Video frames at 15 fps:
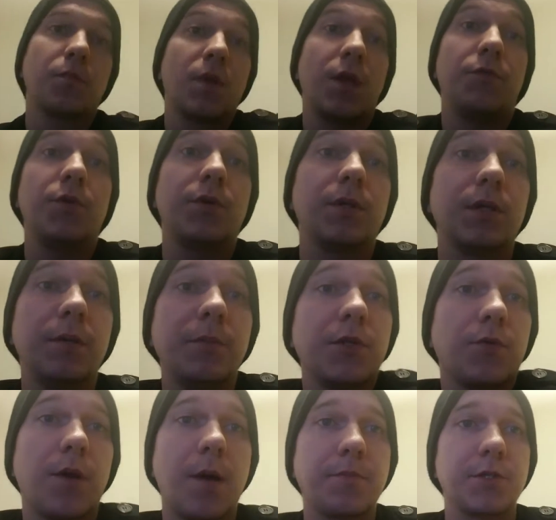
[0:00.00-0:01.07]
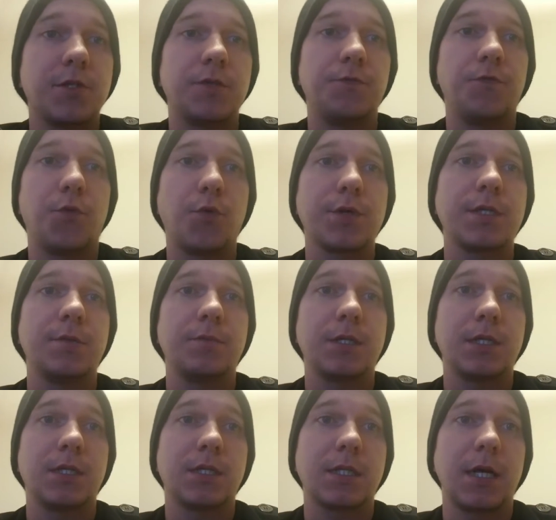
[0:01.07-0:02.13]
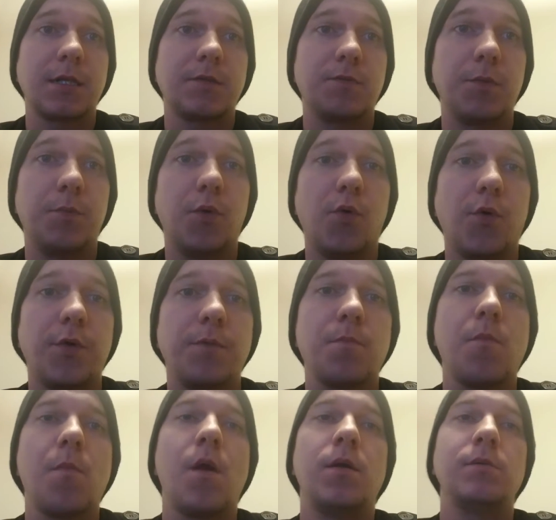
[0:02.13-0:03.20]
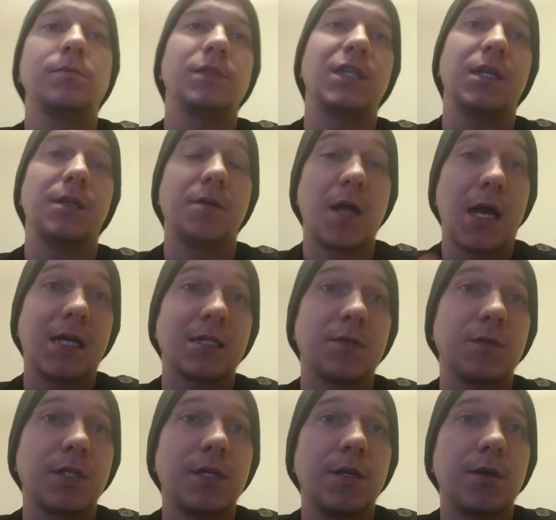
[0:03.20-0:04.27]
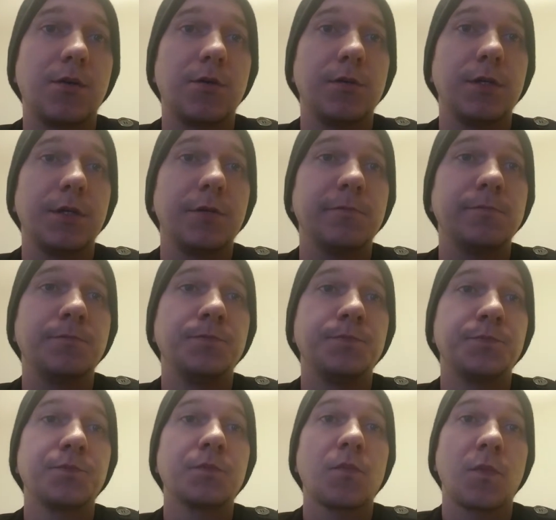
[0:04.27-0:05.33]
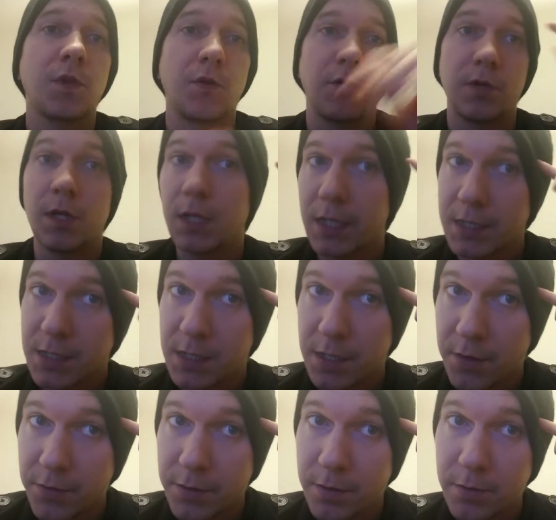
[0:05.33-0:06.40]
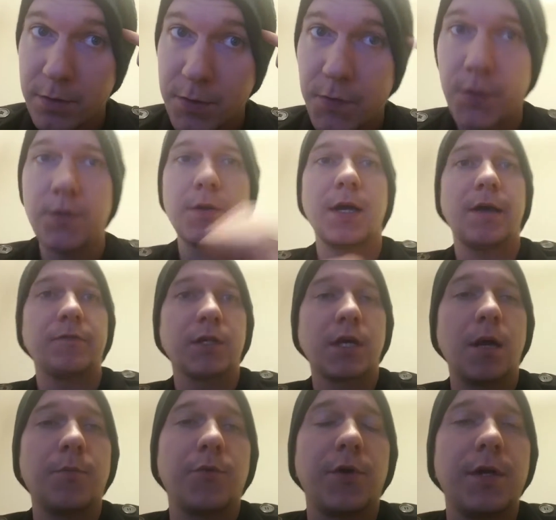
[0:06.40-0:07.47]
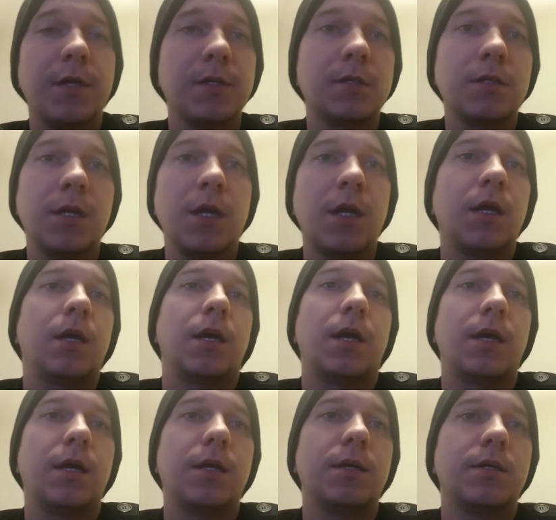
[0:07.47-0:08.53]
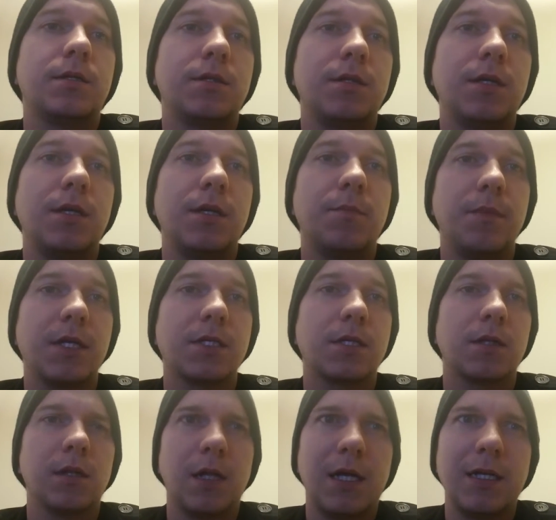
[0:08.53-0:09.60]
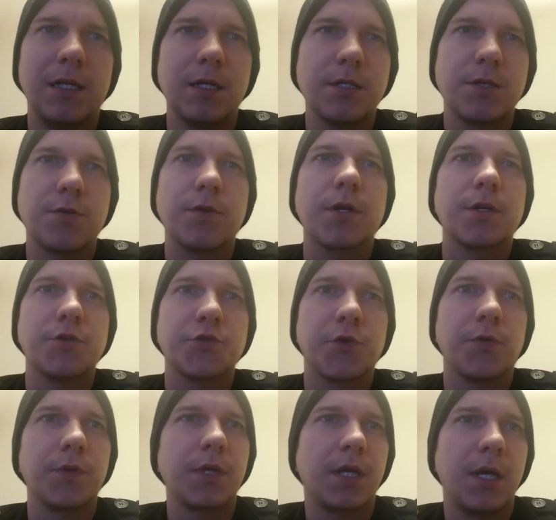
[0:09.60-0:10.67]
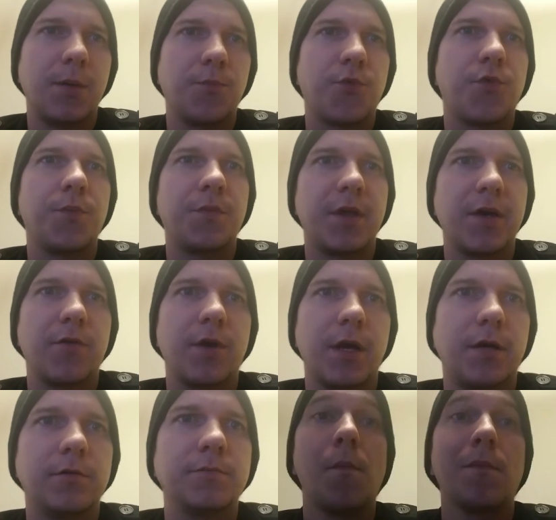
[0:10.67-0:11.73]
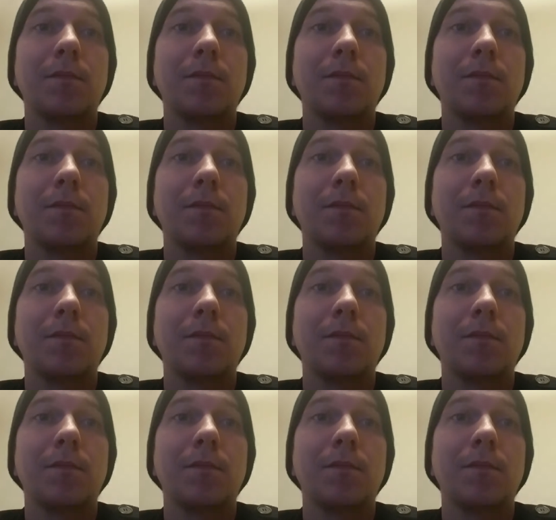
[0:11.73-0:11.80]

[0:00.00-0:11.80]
If you can limit their options and force them to the sides of the board, then, as I was saying earlier, there are less scenarios for you to have to comprehend, and it makes it a lot easier to control the game from there out.